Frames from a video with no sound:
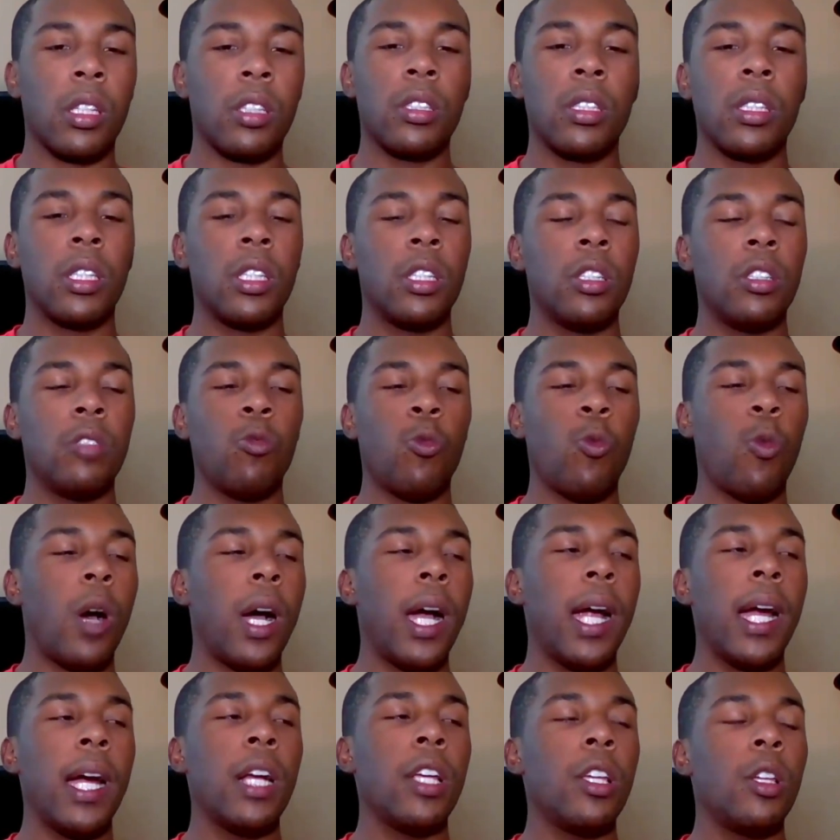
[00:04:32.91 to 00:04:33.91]

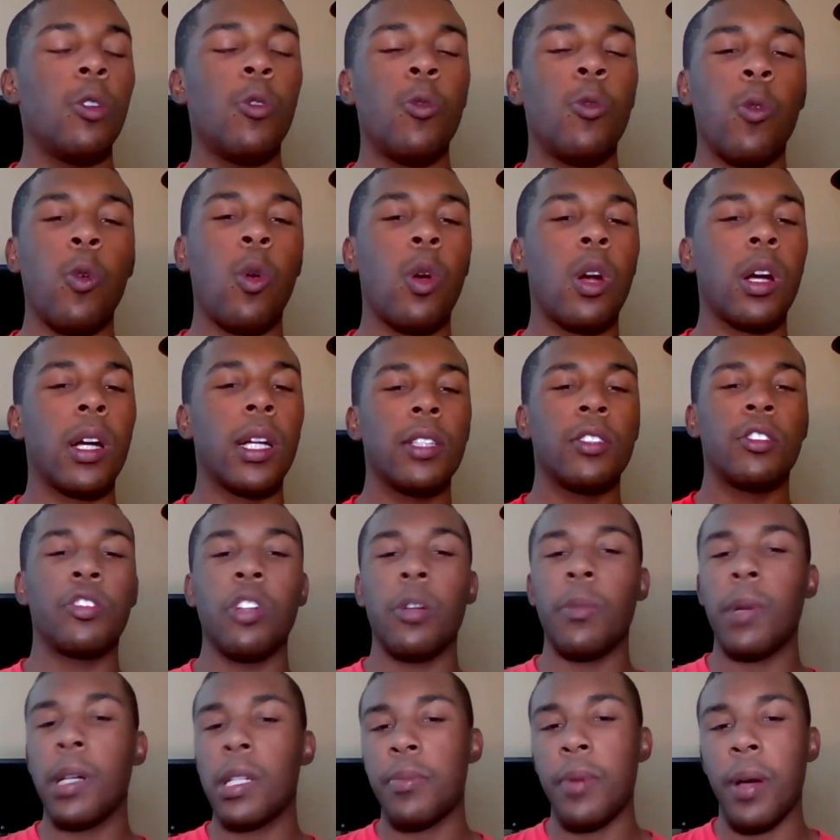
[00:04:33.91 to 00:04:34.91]
why are you worrying
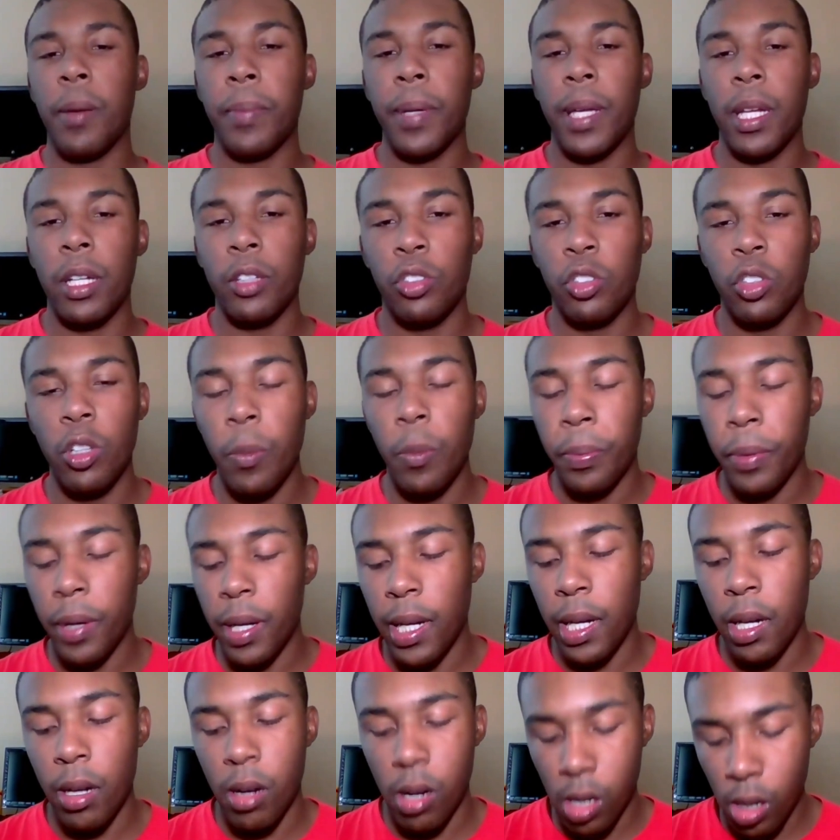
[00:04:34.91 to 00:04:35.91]
so much about being a
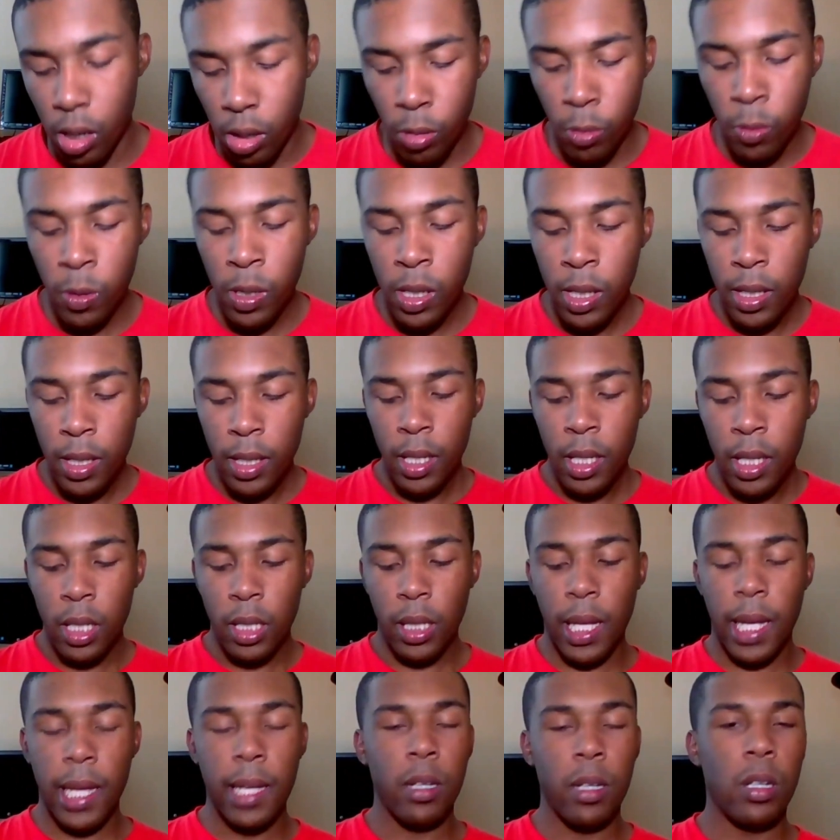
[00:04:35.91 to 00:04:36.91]
superhero?
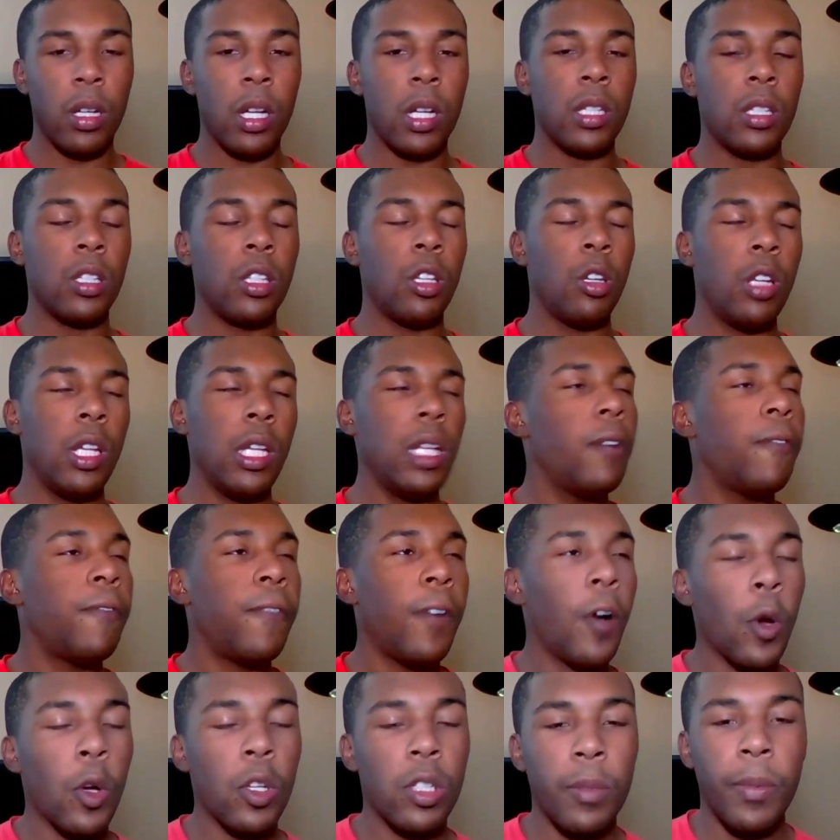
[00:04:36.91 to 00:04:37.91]
Like, you need to
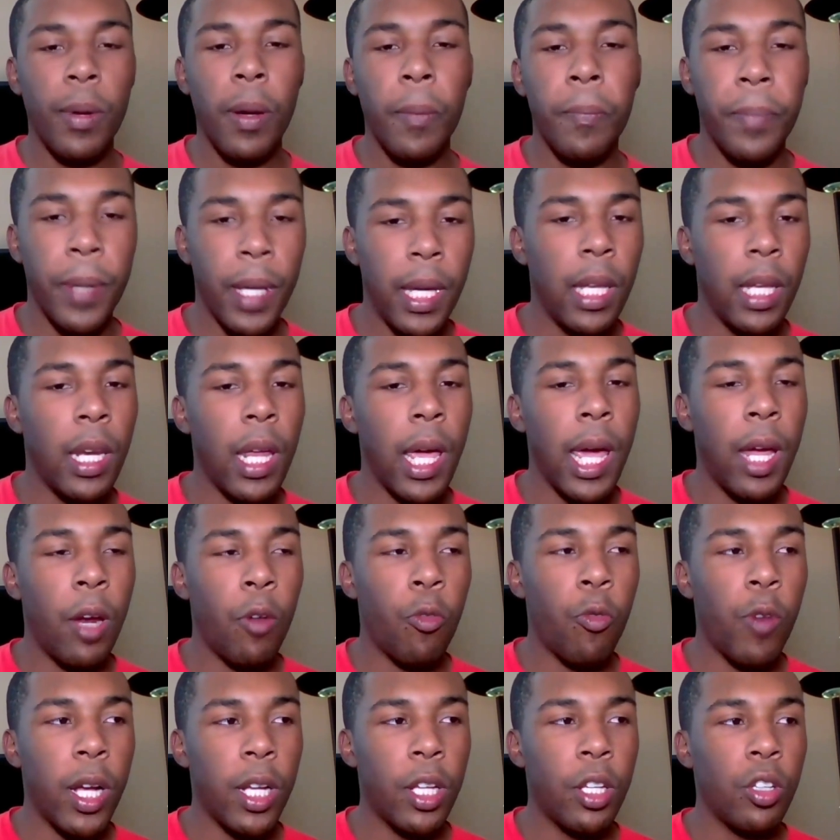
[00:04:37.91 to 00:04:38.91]
focus about being
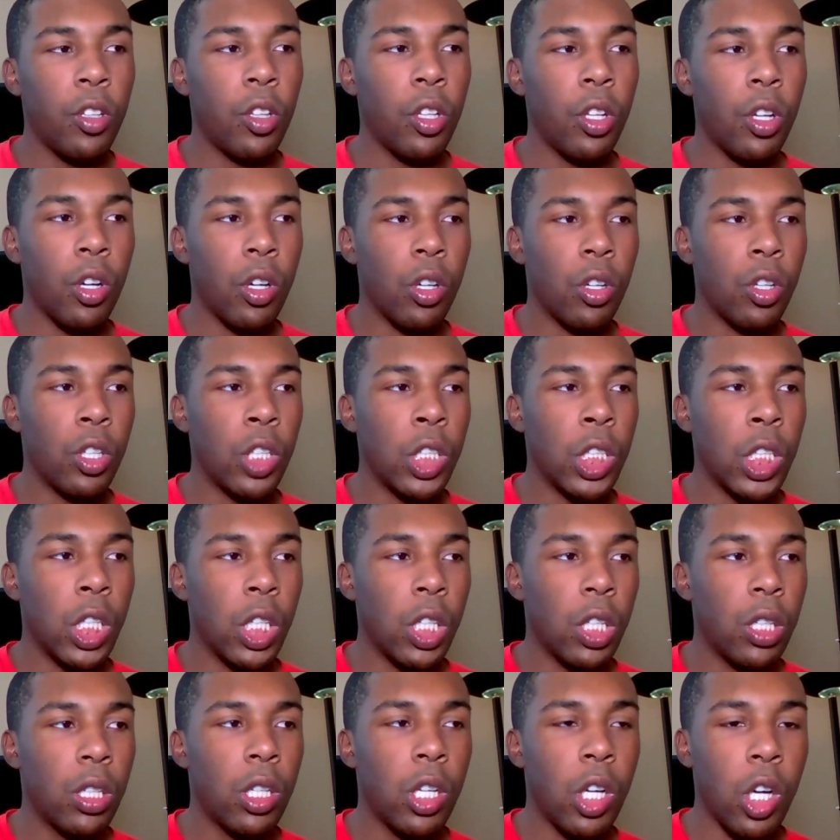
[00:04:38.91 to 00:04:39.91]
a regular
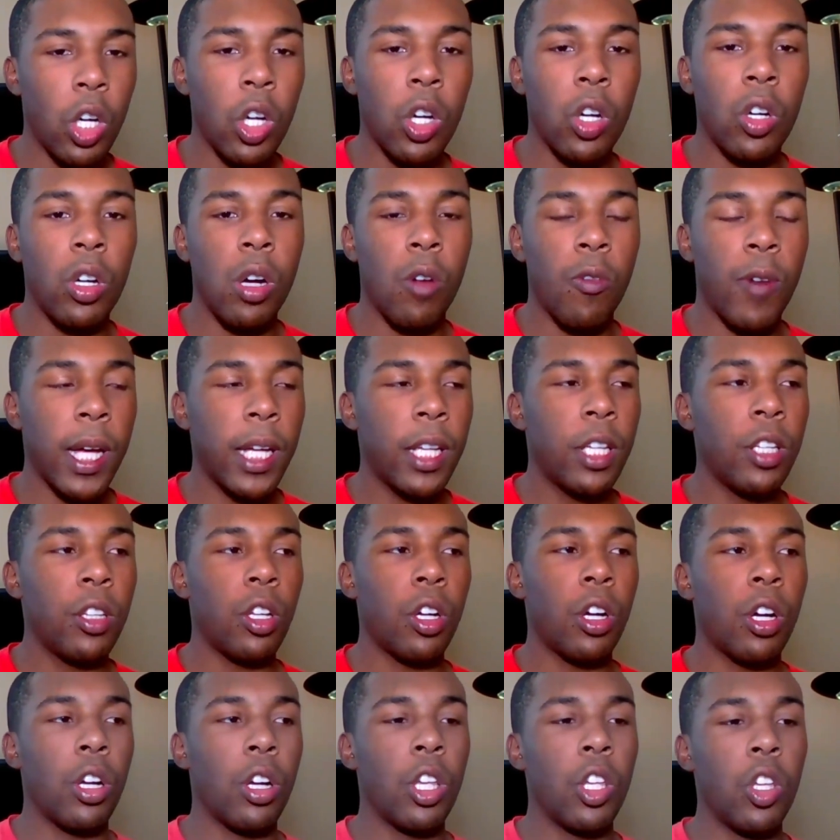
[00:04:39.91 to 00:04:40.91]
girl, a
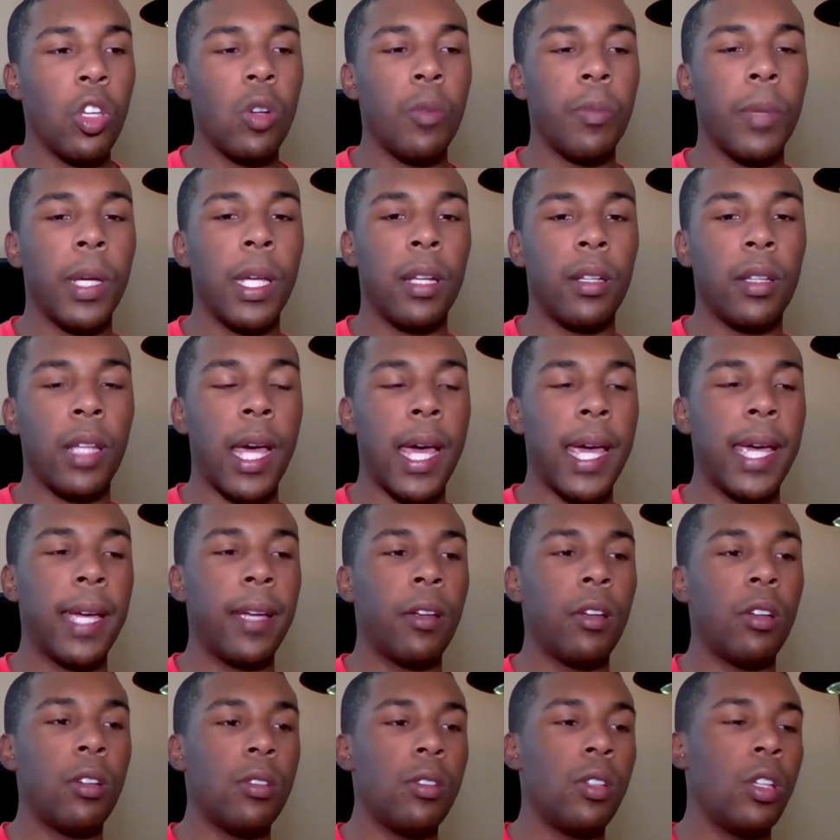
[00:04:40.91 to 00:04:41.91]
regular human,
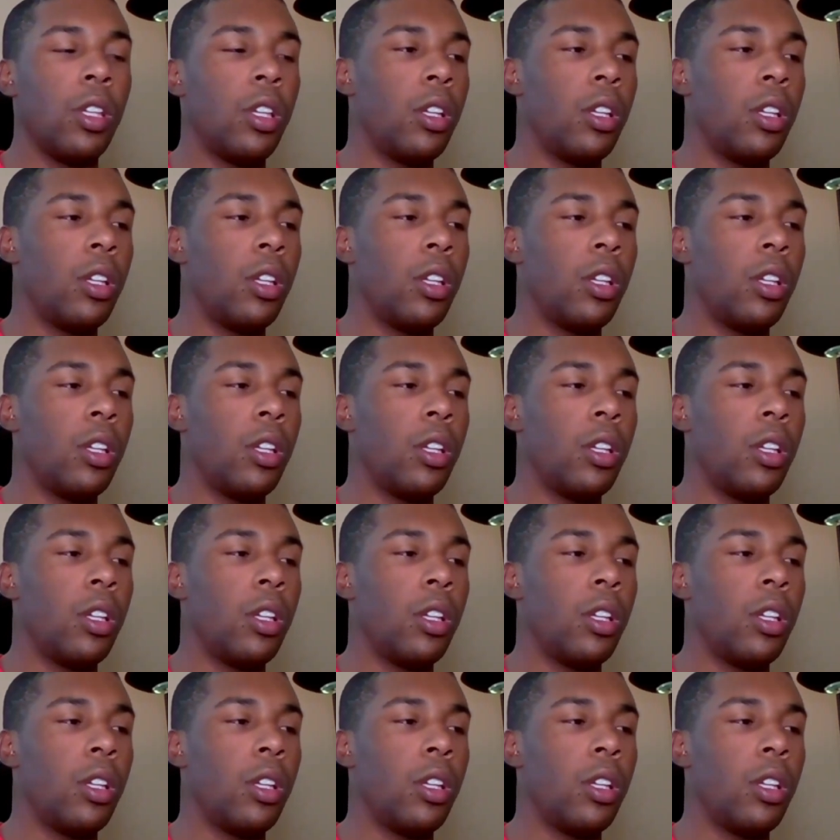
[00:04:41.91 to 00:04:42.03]
like